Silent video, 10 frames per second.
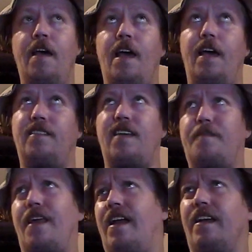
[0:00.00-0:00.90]
except
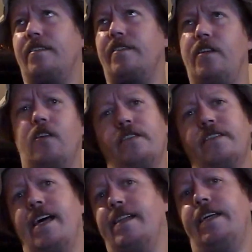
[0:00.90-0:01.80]
that it's,
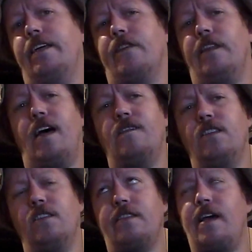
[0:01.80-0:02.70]
slightly different
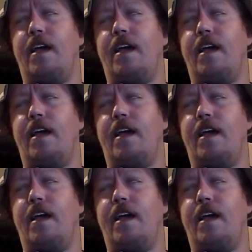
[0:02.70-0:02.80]
levels,